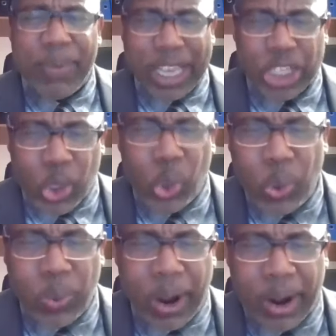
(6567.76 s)
my
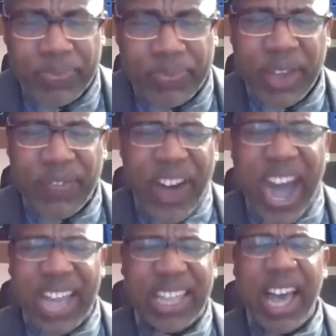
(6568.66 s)
schoolwork.
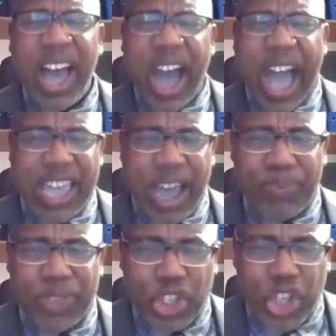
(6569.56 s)
Father, I
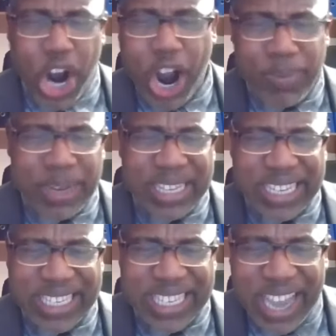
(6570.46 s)
am determined
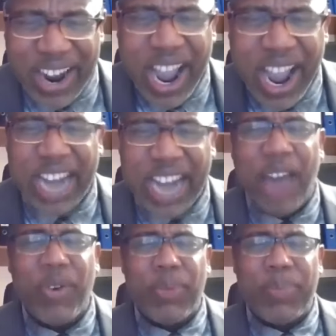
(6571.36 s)
this year that
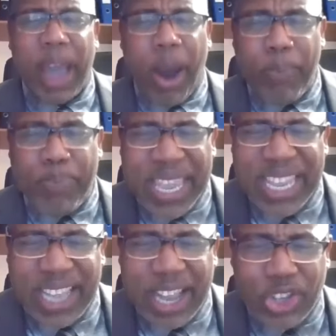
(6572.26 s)
I will be
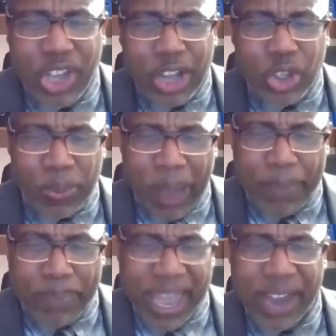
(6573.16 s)
obedient to
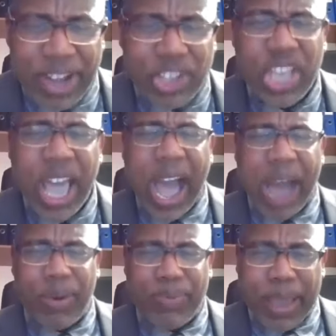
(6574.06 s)
my parents.
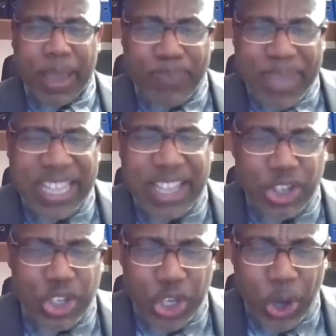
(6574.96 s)
I will be
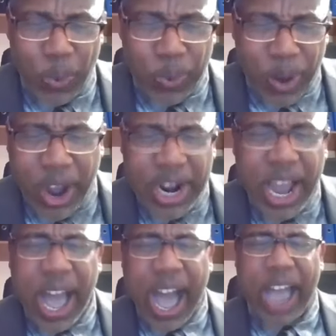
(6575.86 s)
obedient to your word.
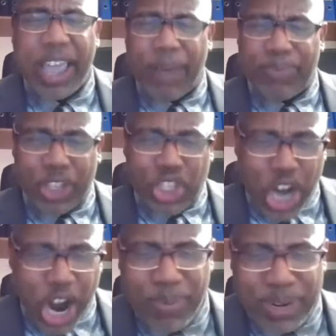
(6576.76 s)
I am
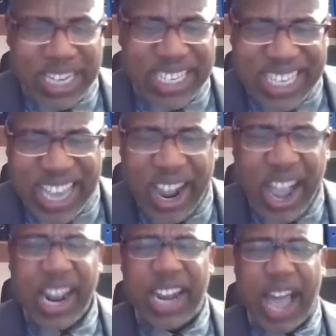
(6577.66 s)
determined this year
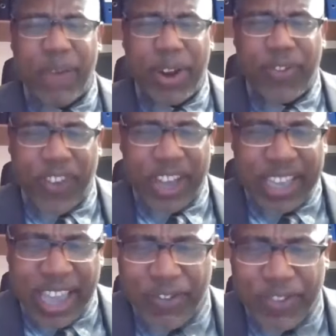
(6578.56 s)
that I will
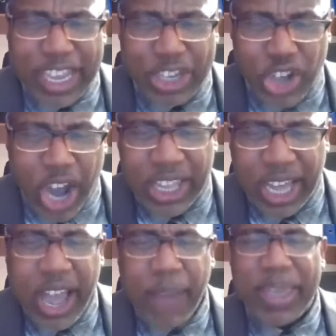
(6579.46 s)
forgive each
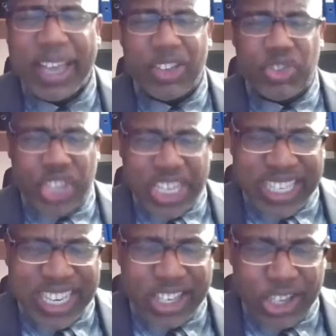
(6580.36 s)
other because
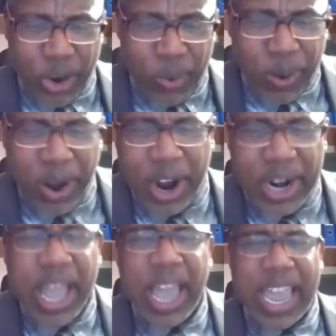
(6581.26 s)
this is your
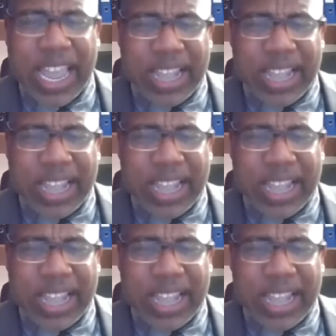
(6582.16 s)
word in